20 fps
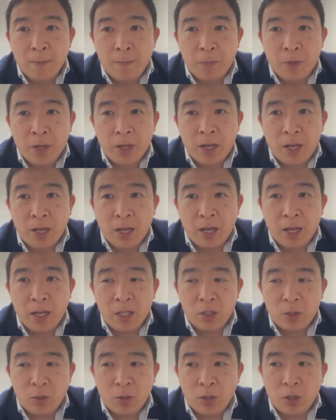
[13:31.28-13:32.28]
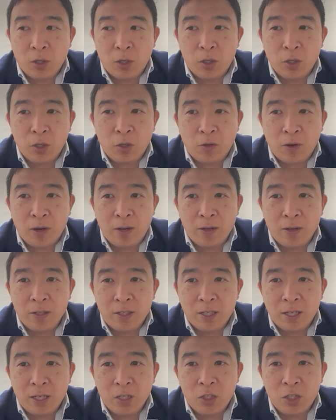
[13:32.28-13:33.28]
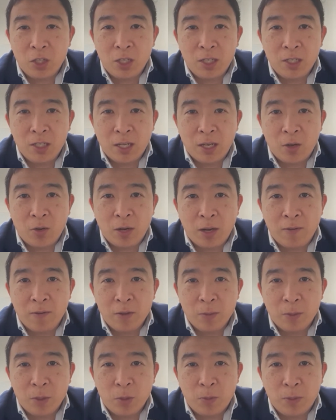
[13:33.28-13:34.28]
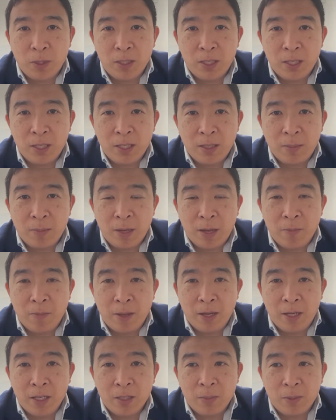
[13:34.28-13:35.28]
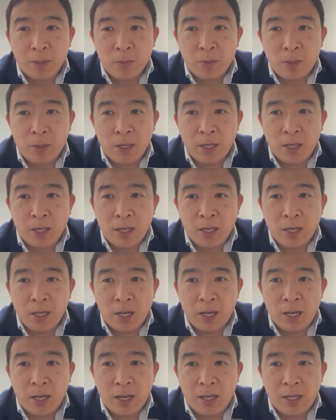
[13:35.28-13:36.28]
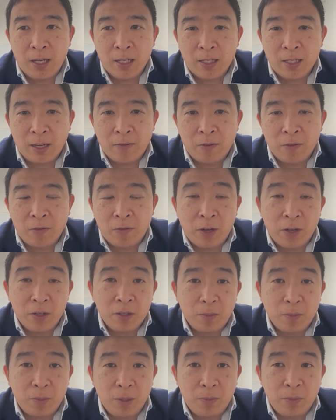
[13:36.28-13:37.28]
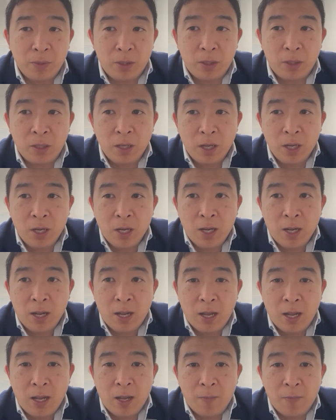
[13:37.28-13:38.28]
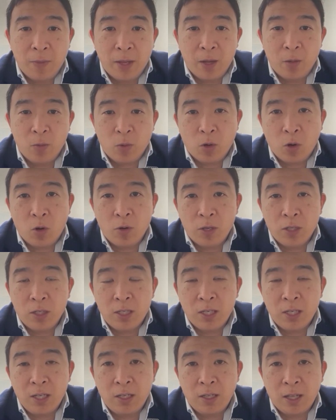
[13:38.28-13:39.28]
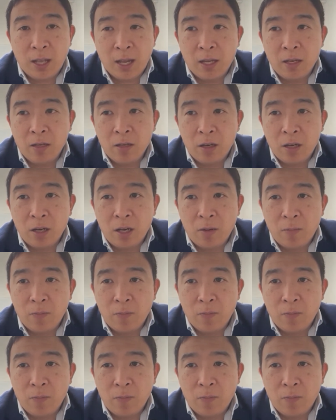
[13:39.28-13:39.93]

And so they're going to look around and say, geez, I don't have as much business. I'm not making as much money. I guess I have to fire some people. And we're already seeing that.